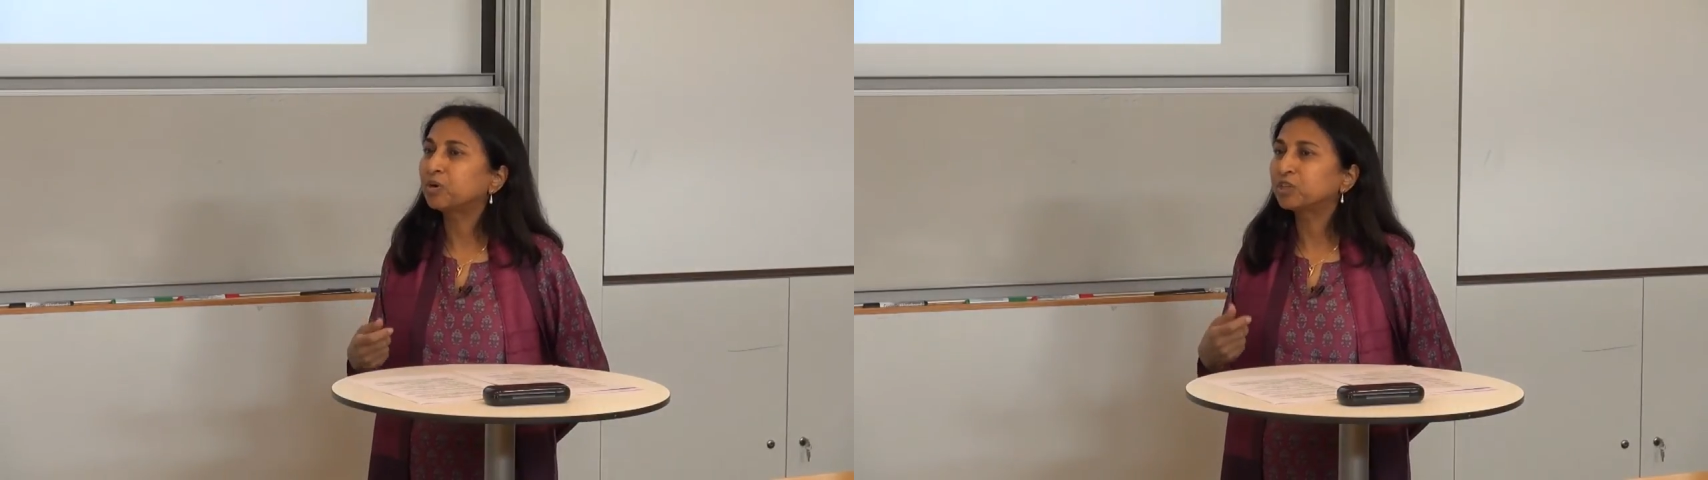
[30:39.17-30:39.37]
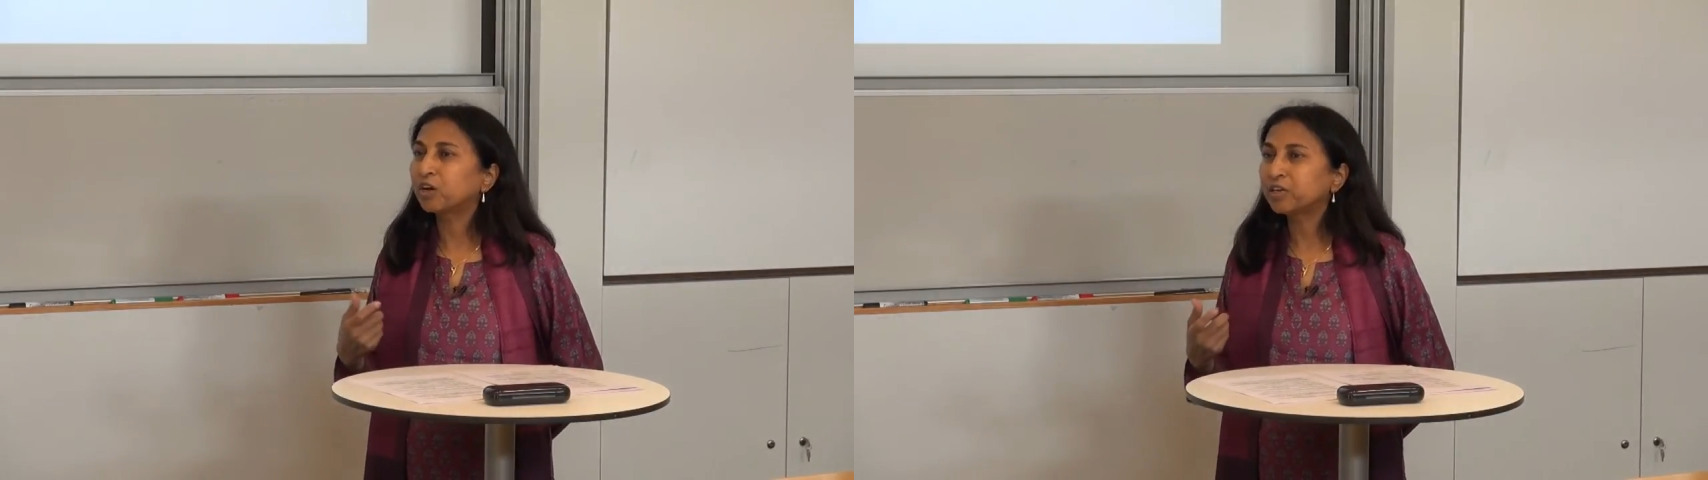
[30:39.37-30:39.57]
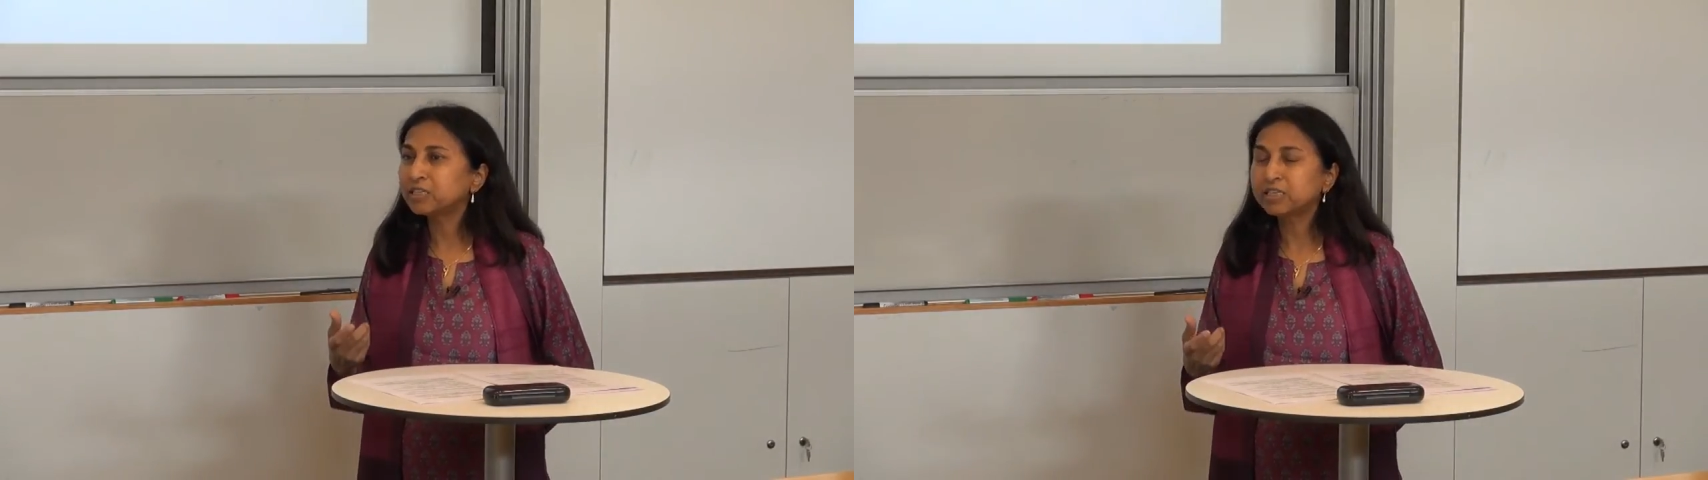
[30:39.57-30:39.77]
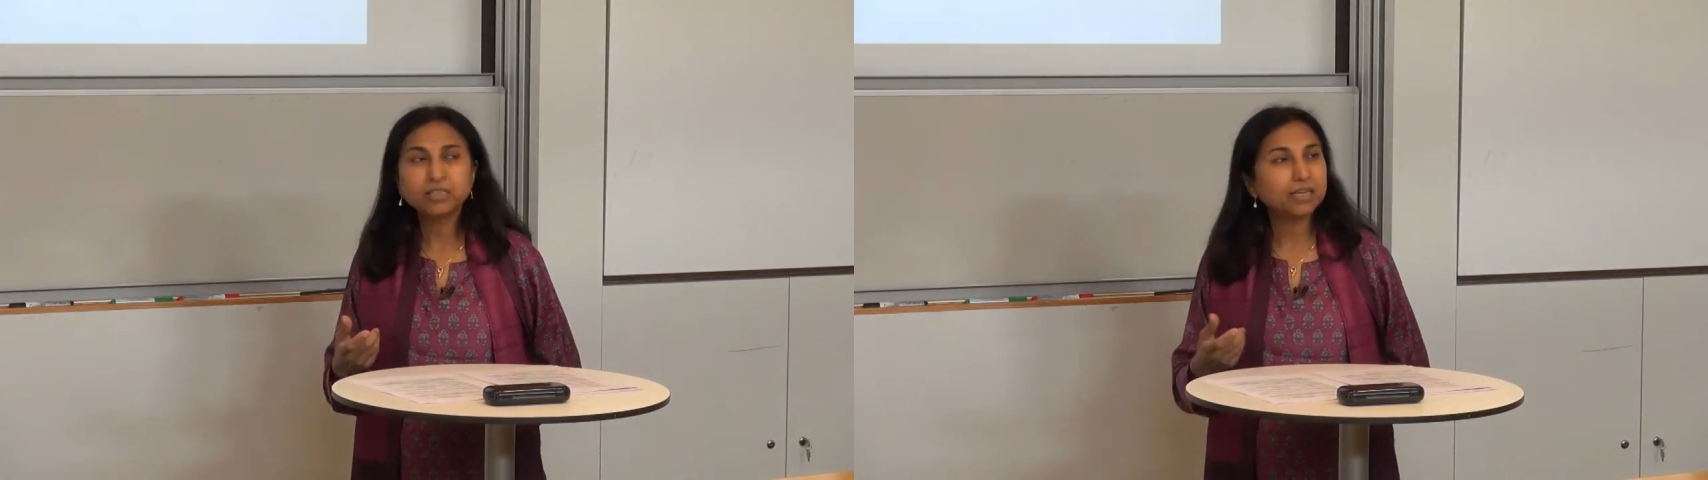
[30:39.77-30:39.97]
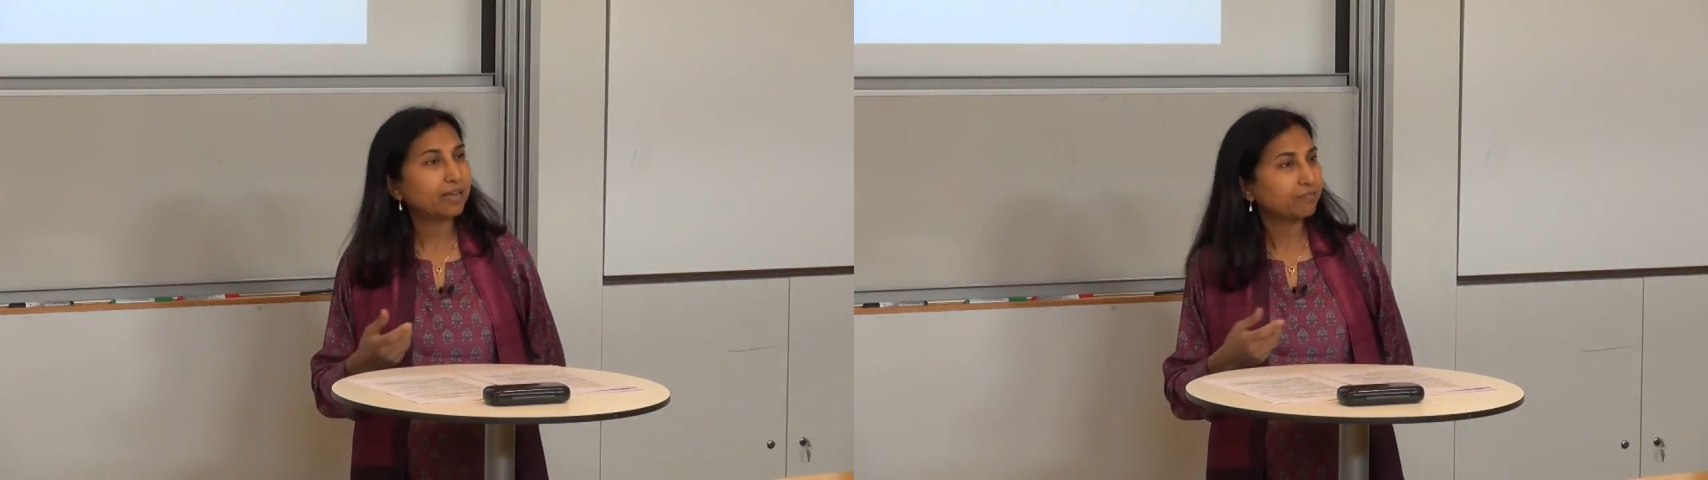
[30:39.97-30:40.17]
more authority,
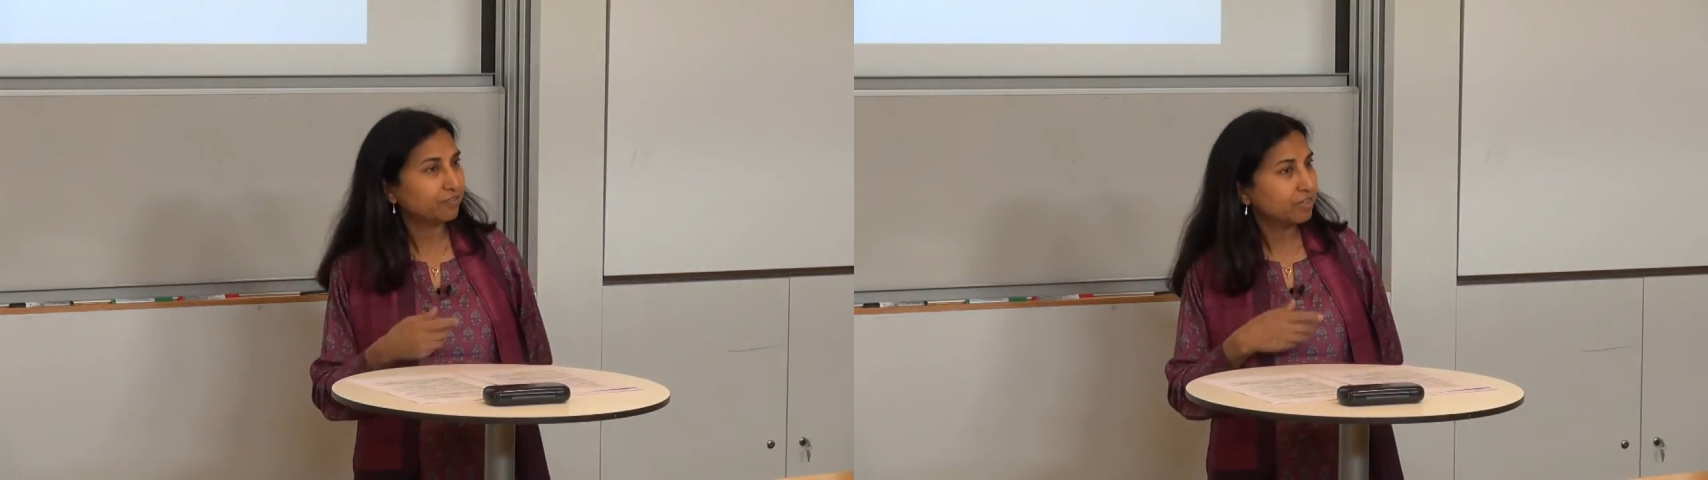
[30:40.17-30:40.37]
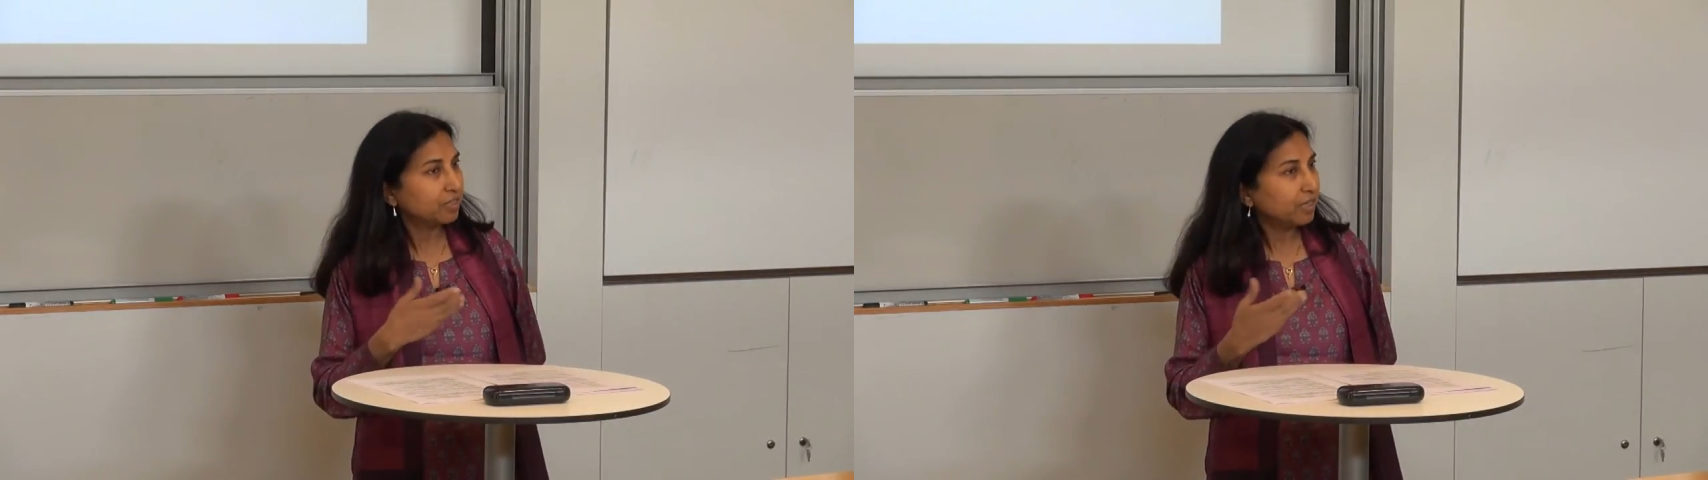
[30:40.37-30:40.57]
they have,